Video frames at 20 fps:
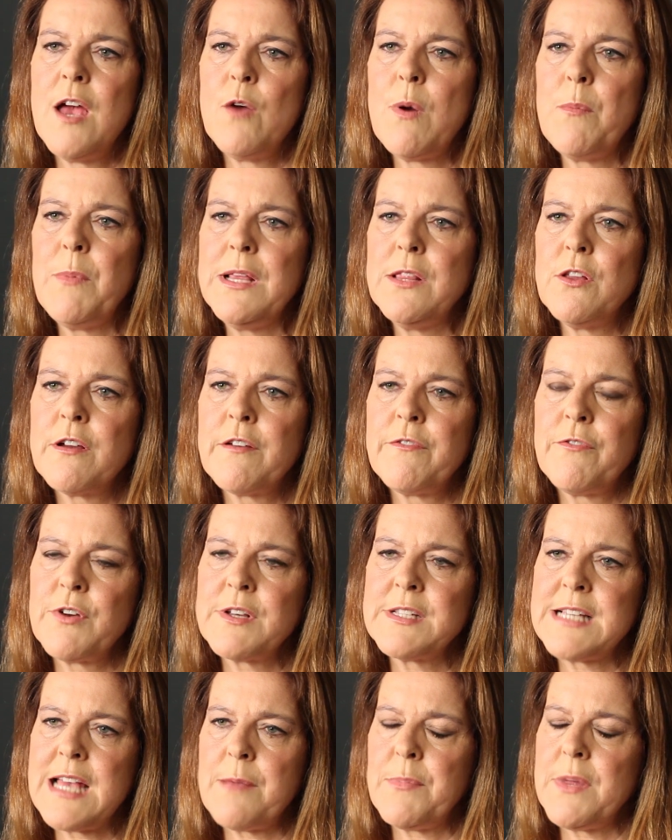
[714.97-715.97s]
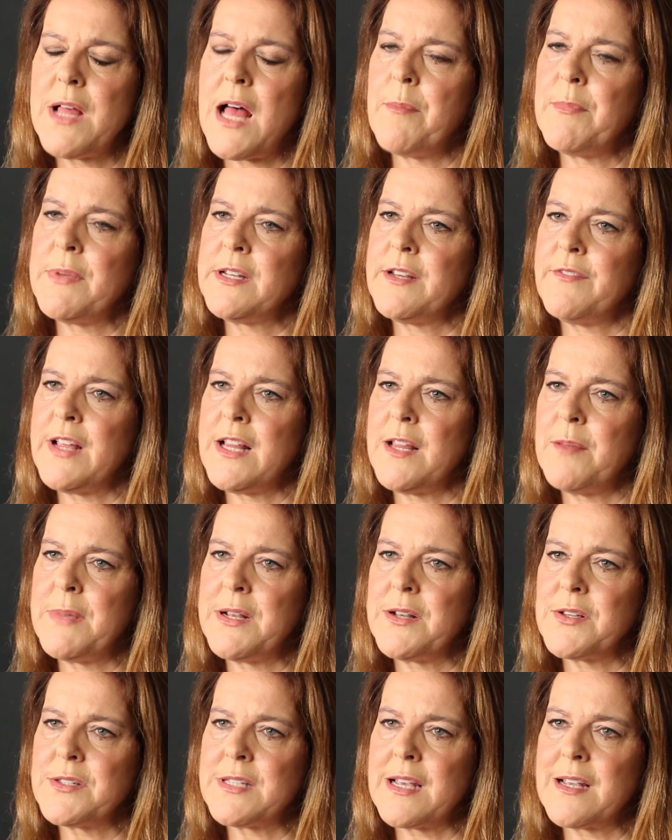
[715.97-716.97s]
When we look, for example, I'm a
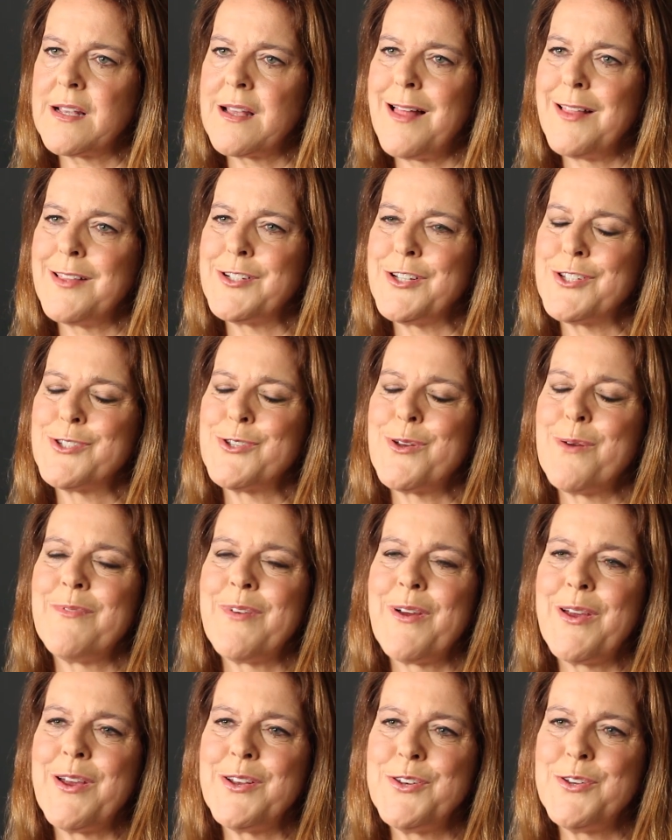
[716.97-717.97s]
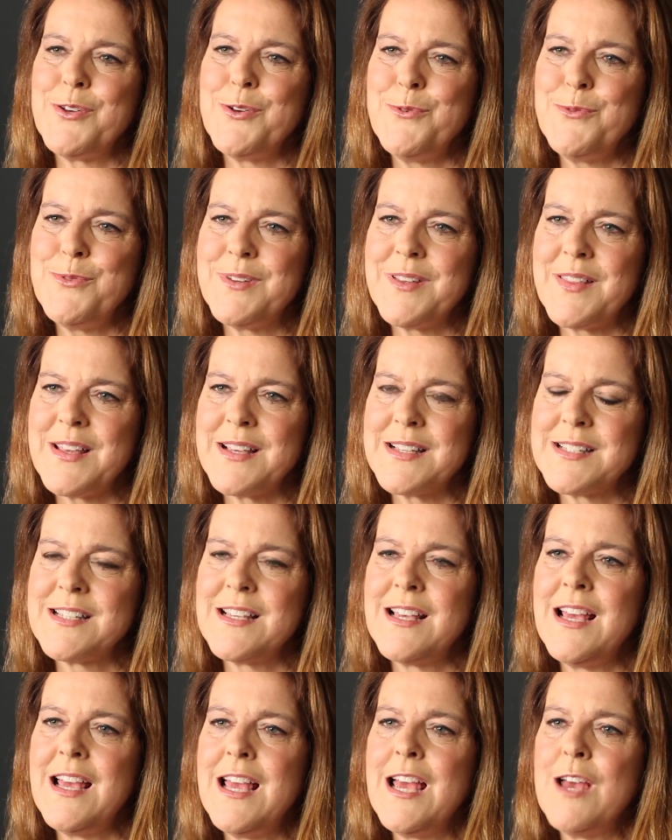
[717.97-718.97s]
developmental psychologist, so I'm very attuned to
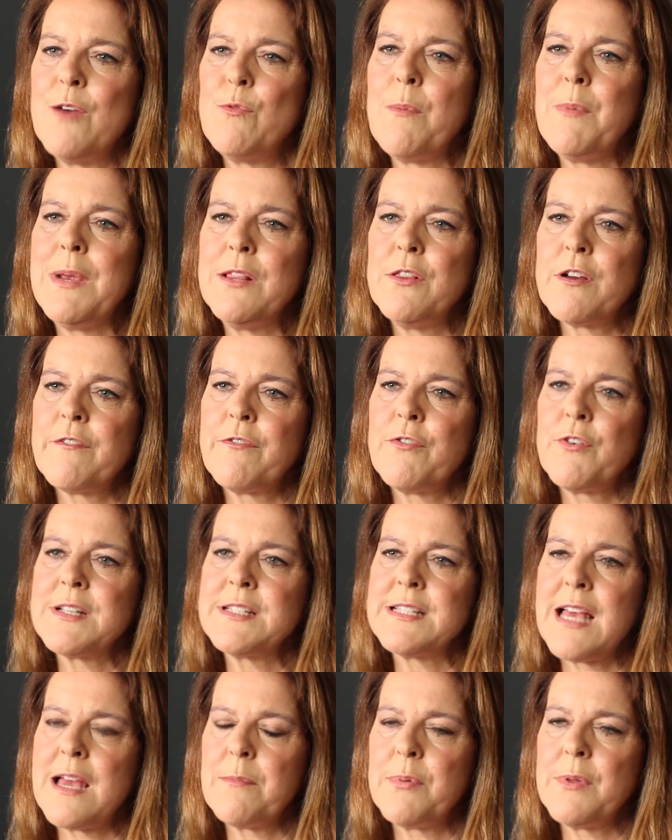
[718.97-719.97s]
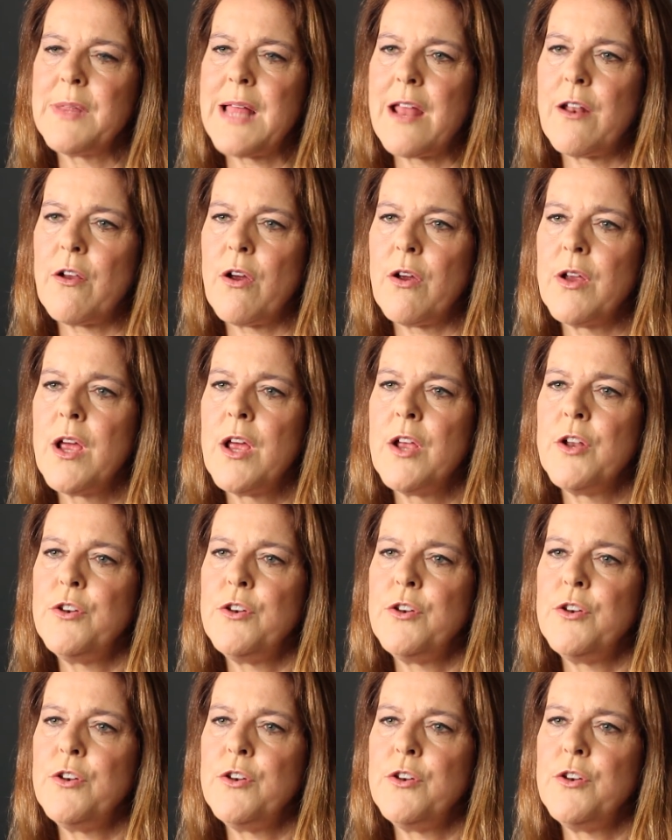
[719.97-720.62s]
this. When we look, for example, at our